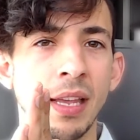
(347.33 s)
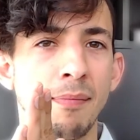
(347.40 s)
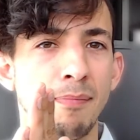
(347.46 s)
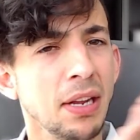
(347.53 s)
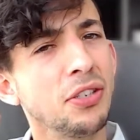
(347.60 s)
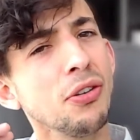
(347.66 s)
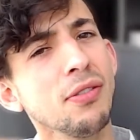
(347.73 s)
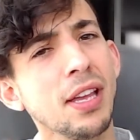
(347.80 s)

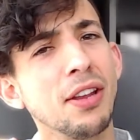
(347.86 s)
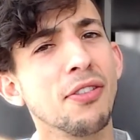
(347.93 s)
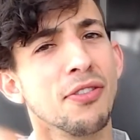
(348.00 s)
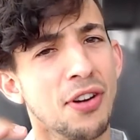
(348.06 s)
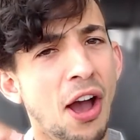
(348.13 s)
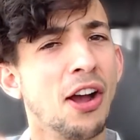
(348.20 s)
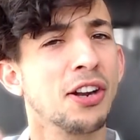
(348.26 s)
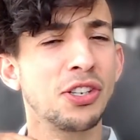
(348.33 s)
make sure that you're
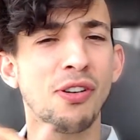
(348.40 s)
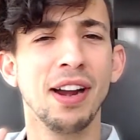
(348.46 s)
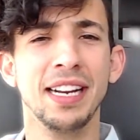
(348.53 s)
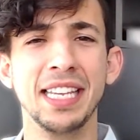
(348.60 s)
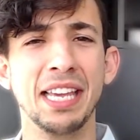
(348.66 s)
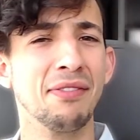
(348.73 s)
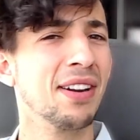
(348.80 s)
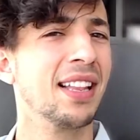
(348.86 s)
not trying to
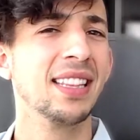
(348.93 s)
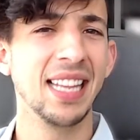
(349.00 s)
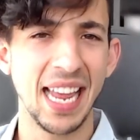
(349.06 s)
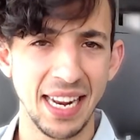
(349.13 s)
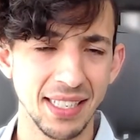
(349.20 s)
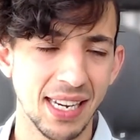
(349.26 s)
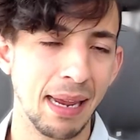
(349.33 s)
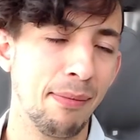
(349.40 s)
give it a
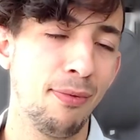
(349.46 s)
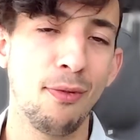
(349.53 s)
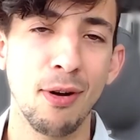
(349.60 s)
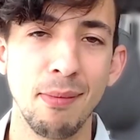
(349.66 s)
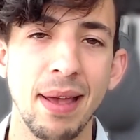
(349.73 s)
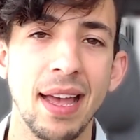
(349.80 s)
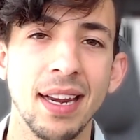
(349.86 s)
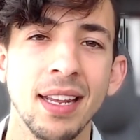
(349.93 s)
landscape
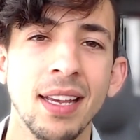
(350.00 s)
format.